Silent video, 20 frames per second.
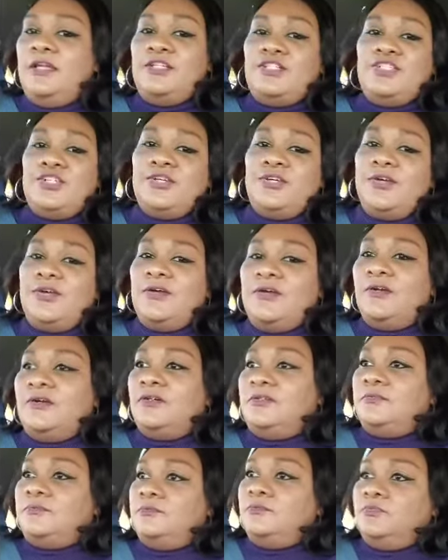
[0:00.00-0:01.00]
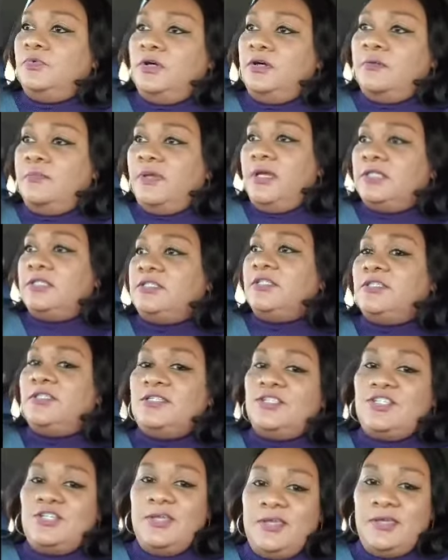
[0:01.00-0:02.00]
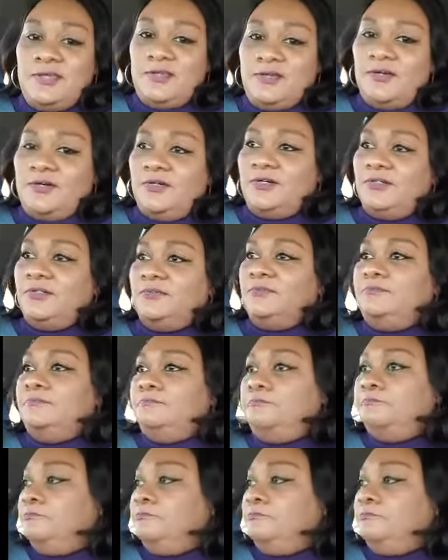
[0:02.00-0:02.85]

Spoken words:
Hey, it's your girl. Welcome back to the channel.